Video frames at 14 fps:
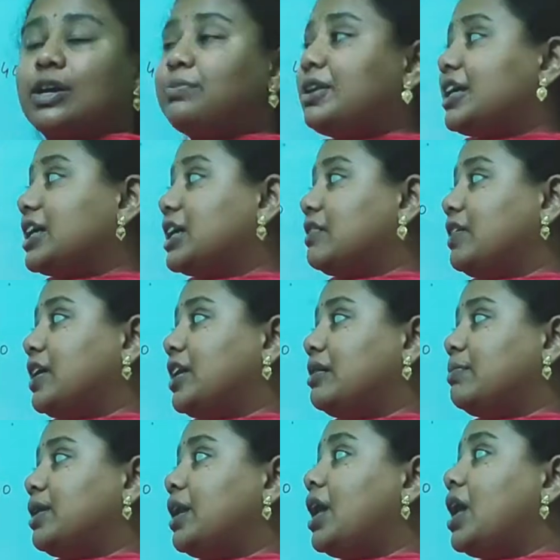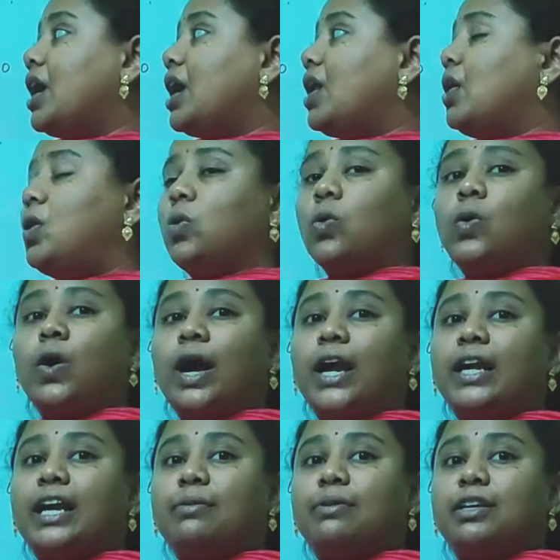I am taking a variable low
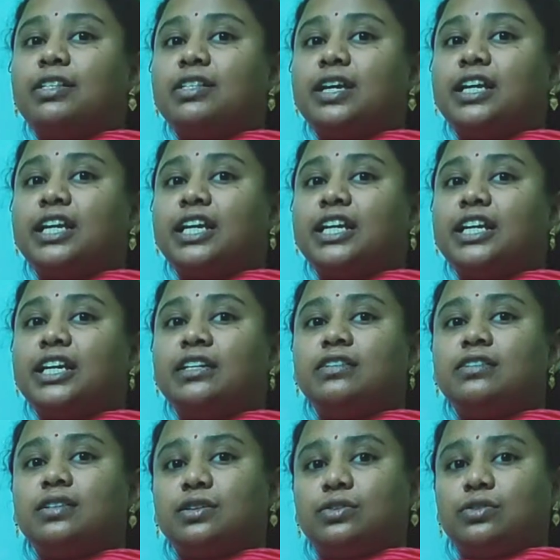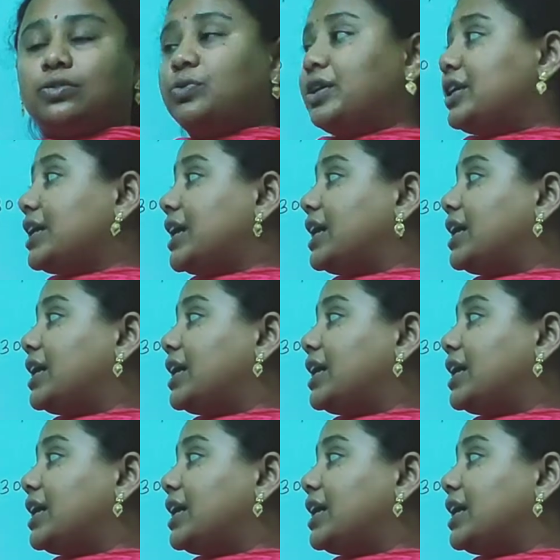and I am assigning index 0 to it,